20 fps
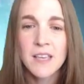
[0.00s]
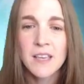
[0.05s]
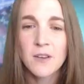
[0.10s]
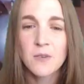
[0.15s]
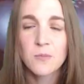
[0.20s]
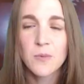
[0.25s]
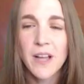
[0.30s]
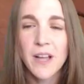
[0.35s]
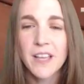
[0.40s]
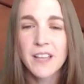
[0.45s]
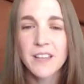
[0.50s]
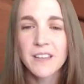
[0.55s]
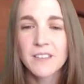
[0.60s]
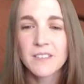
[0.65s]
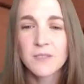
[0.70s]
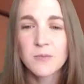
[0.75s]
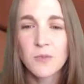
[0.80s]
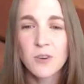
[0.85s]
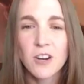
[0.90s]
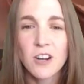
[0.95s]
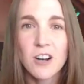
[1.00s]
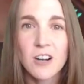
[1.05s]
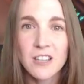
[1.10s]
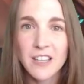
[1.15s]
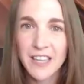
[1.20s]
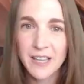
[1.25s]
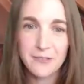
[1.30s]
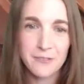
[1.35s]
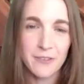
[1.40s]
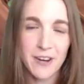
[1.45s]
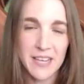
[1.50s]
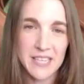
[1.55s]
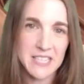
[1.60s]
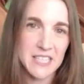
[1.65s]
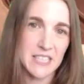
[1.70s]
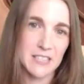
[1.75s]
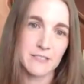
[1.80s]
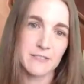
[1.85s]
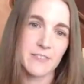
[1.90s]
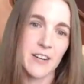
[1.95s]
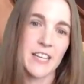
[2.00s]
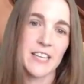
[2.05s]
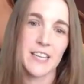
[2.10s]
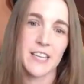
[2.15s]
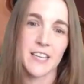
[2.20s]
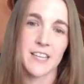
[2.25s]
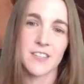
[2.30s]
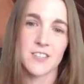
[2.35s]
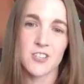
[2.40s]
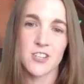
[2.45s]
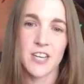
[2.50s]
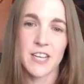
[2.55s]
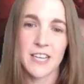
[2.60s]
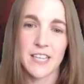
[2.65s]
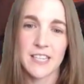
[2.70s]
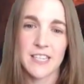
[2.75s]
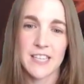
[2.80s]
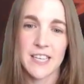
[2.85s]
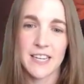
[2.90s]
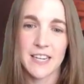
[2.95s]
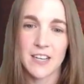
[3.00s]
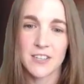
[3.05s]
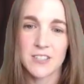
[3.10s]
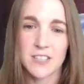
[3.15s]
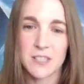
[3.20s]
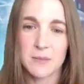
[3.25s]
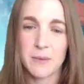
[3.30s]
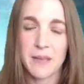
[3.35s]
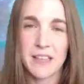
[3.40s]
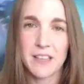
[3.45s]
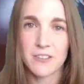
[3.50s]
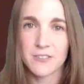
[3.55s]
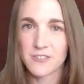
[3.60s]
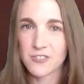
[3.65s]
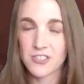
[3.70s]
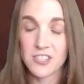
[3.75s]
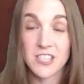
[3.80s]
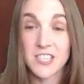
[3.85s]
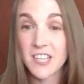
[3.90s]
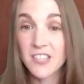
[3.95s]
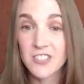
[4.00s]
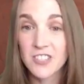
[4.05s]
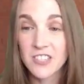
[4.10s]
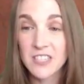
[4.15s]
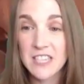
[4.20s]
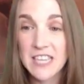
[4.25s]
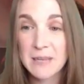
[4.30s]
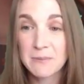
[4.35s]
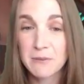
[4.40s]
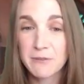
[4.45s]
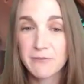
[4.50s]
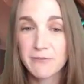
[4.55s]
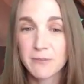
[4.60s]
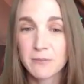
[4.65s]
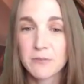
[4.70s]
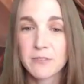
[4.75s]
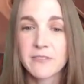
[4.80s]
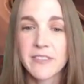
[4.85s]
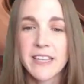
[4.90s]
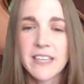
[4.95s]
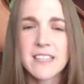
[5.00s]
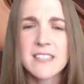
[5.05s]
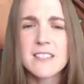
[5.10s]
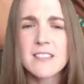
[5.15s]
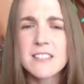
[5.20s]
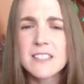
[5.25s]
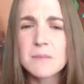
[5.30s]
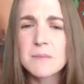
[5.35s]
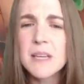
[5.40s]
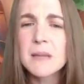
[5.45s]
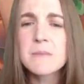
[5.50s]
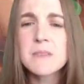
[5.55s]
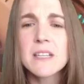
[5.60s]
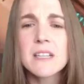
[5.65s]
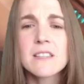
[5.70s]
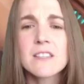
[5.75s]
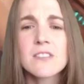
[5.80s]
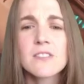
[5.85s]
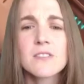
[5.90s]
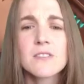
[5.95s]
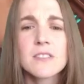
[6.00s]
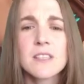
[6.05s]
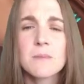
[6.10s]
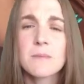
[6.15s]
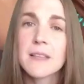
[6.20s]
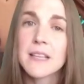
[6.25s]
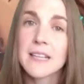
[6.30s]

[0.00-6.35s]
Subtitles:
when we're all like frantically fighting and trying to get out to the payload, just touch it to keep it from moving. And so sometimes I'll do something